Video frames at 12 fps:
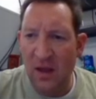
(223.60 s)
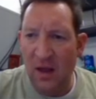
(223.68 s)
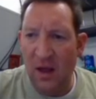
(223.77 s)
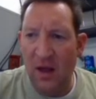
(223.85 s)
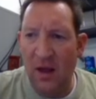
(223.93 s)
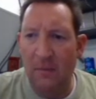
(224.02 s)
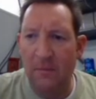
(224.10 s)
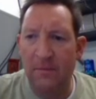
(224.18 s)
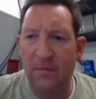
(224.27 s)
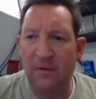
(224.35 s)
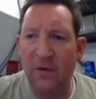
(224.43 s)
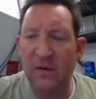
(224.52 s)

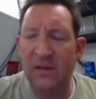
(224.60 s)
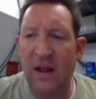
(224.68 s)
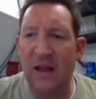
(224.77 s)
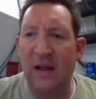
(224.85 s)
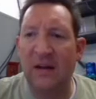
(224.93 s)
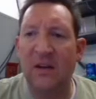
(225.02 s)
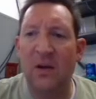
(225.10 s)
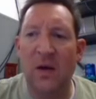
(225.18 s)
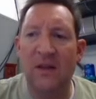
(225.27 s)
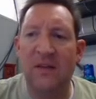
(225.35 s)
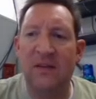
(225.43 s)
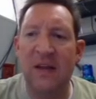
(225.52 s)
The first thing I like to do,
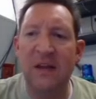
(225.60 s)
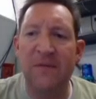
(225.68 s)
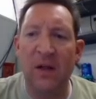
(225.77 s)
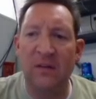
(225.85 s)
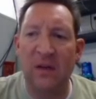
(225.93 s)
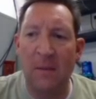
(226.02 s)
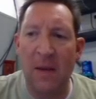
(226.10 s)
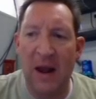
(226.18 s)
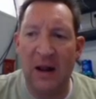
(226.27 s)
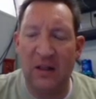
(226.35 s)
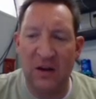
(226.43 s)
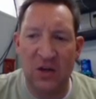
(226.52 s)
it defaults
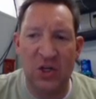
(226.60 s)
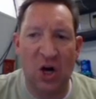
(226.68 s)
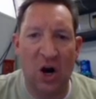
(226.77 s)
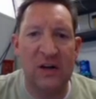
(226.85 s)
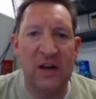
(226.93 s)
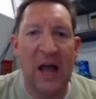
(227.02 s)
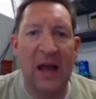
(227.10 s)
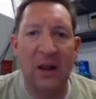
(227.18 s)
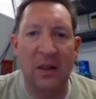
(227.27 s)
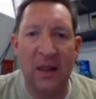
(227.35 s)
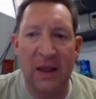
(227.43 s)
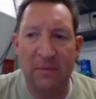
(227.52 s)
automatically to chart
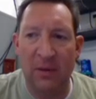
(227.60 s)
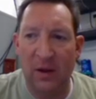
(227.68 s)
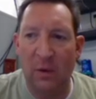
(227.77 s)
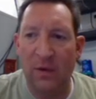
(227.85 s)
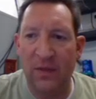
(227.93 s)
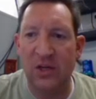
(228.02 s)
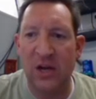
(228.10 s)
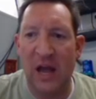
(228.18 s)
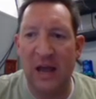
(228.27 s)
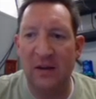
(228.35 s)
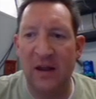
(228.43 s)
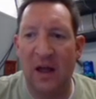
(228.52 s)
title, labeling what the
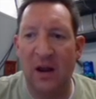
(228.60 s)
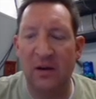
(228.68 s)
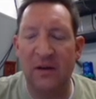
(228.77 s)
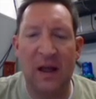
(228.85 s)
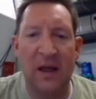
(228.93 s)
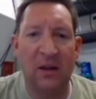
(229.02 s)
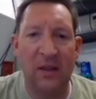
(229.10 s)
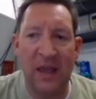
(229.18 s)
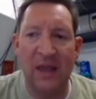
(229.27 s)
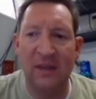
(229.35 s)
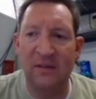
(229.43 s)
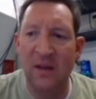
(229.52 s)
title
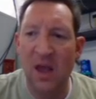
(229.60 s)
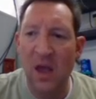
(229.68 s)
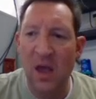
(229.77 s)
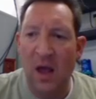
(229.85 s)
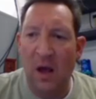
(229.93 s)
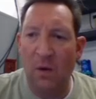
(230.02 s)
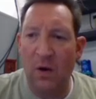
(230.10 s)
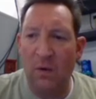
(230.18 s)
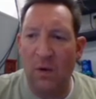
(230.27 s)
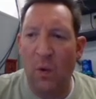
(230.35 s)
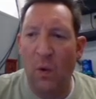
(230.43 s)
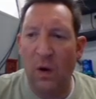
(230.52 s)
is. I want to
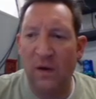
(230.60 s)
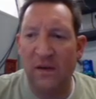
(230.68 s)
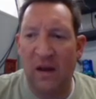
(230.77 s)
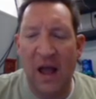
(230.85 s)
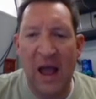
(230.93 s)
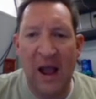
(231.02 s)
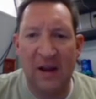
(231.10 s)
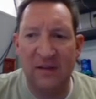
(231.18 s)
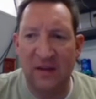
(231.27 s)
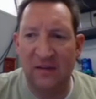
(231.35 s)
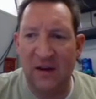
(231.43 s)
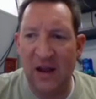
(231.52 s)
go to horizontal
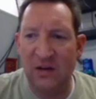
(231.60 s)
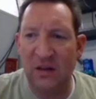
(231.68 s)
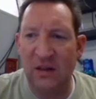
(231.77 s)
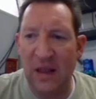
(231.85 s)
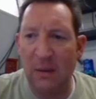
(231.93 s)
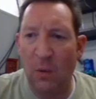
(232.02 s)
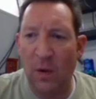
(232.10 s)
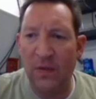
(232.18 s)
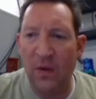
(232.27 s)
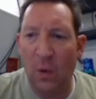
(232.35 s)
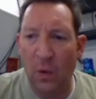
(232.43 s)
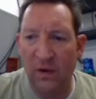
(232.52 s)
axis and actually label
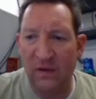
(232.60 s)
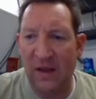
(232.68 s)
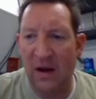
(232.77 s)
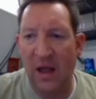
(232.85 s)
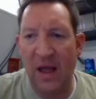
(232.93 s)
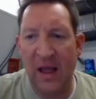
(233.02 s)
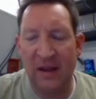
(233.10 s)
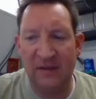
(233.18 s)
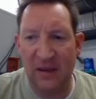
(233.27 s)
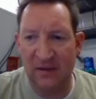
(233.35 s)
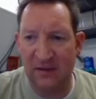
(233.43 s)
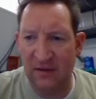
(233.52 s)
what the horizontal
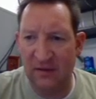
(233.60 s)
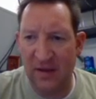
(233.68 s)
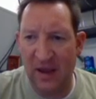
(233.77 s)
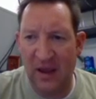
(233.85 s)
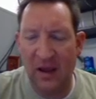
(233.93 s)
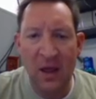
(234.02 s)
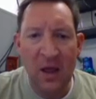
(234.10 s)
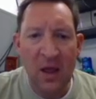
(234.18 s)
axis is saying.